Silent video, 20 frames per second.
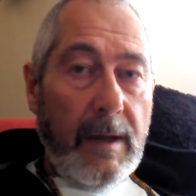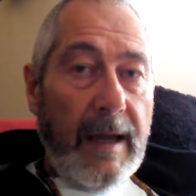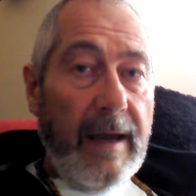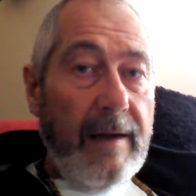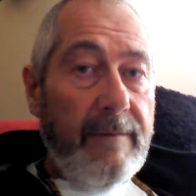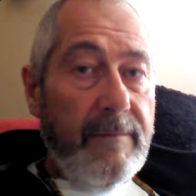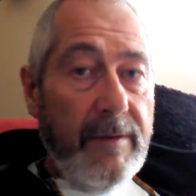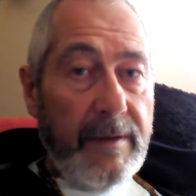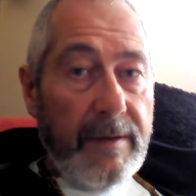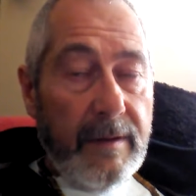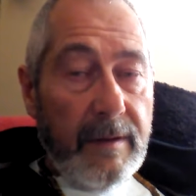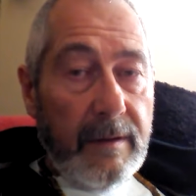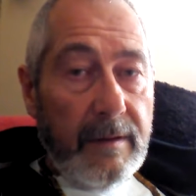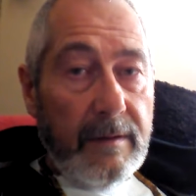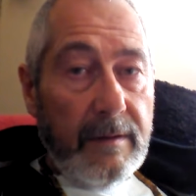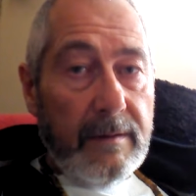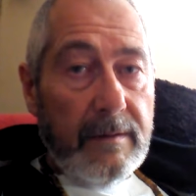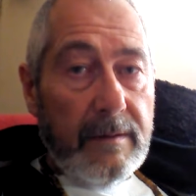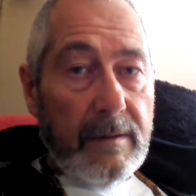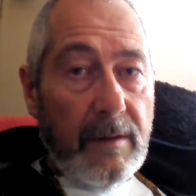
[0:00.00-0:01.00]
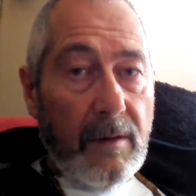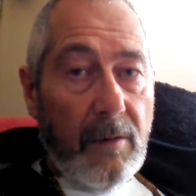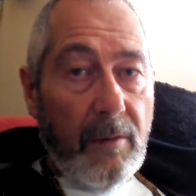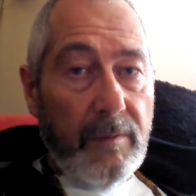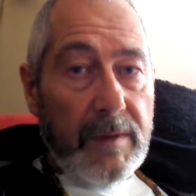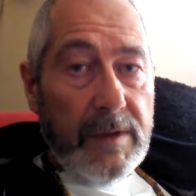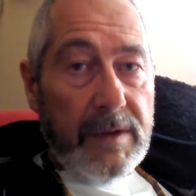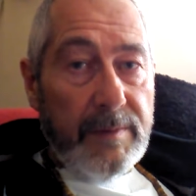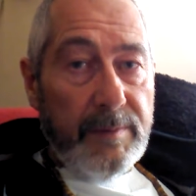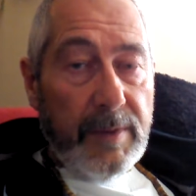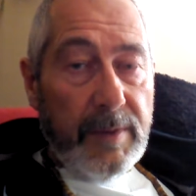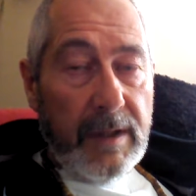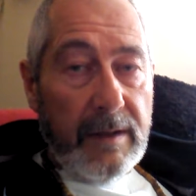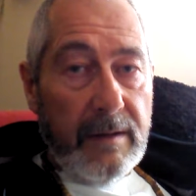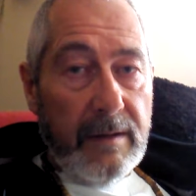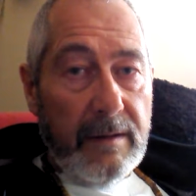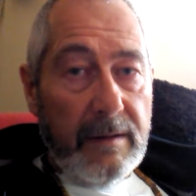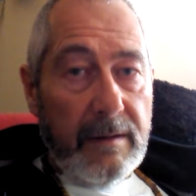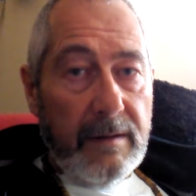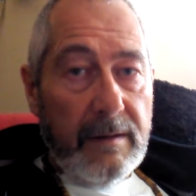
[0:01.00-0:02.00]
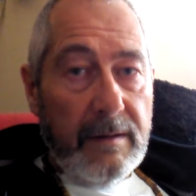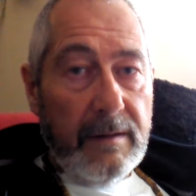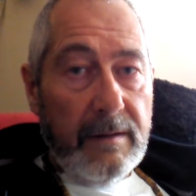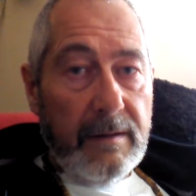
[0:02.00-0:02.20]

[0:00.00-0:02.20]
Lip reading: Everything on this planet